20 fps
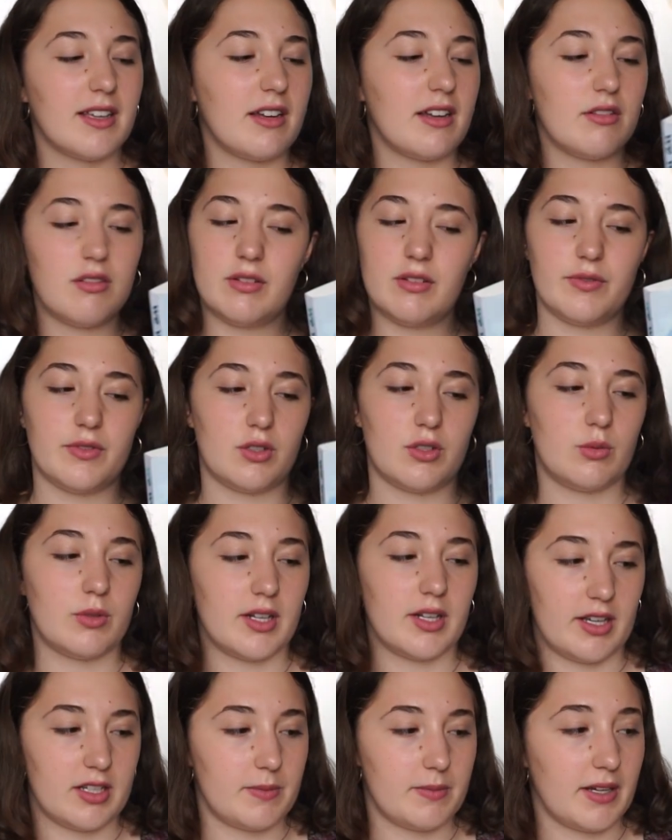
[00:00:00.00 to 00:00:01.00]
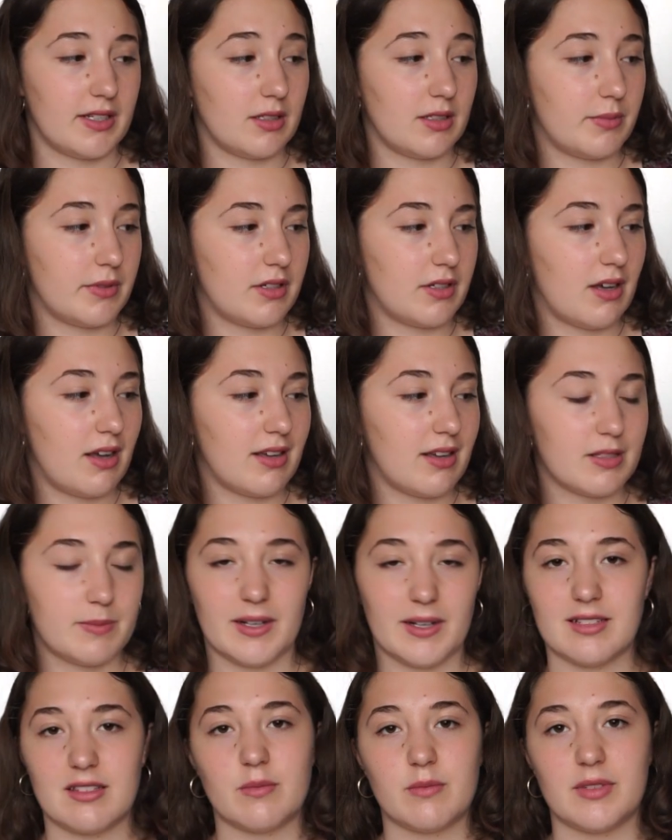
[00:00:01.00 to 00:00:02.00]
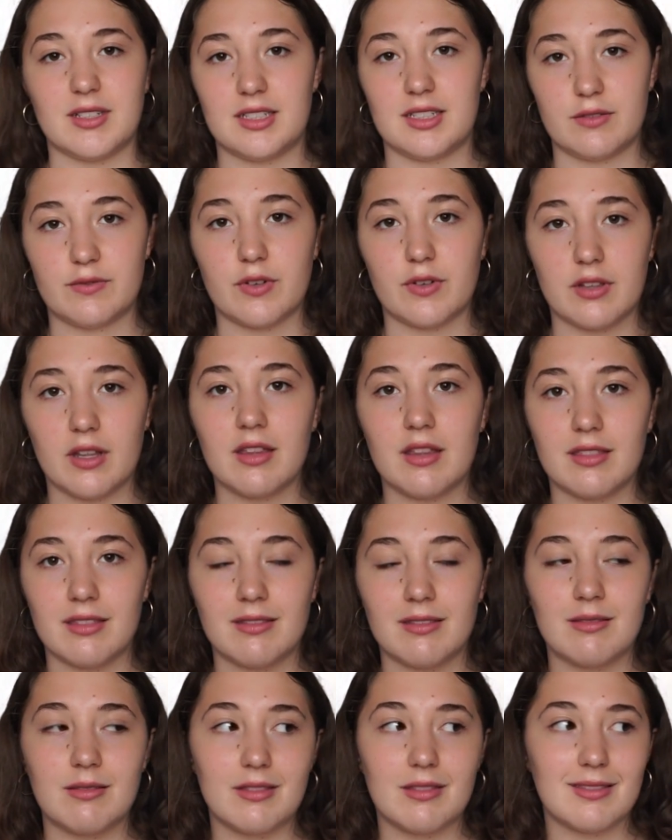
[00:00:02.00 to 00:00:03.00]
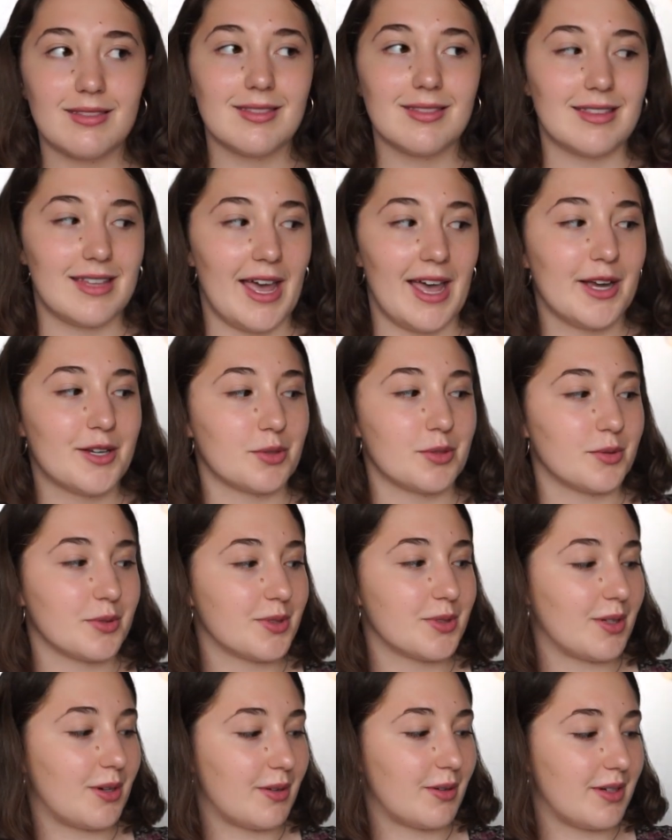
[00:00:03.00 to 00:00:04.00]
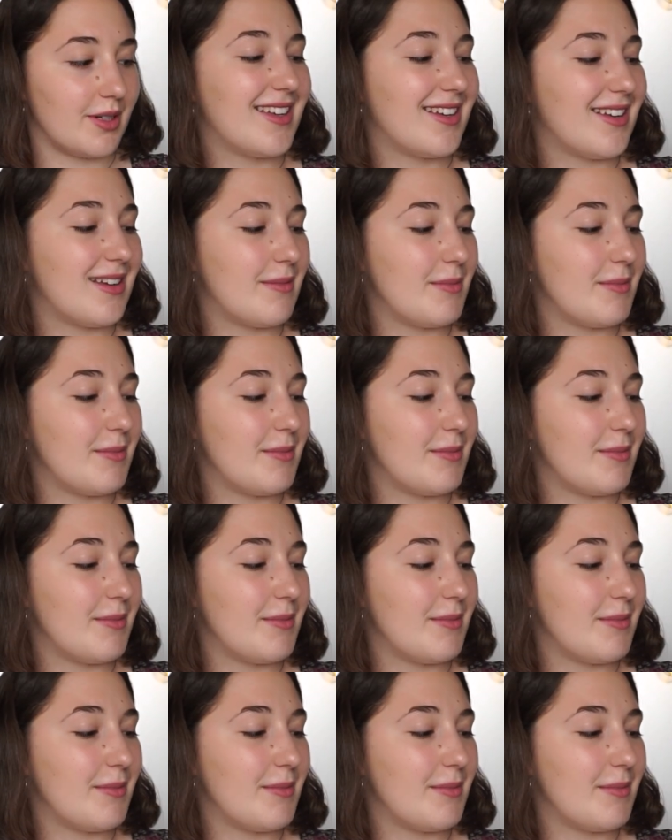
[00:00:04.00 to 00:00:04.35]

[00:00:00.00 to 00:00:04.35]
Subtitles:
I don't even know what I expected, but I expected something different than the actual story,